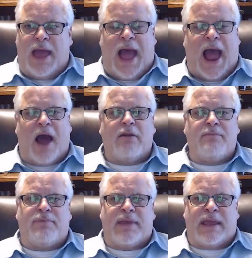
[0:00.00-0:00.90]
how to
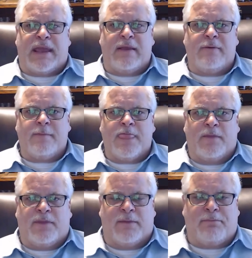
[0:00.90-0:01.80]
be
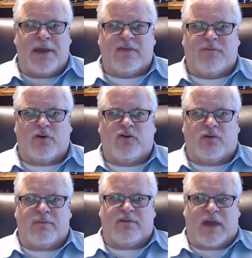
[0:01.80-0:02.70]
the best version of
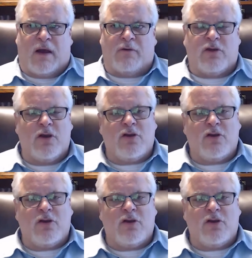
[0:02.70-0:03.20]
themselves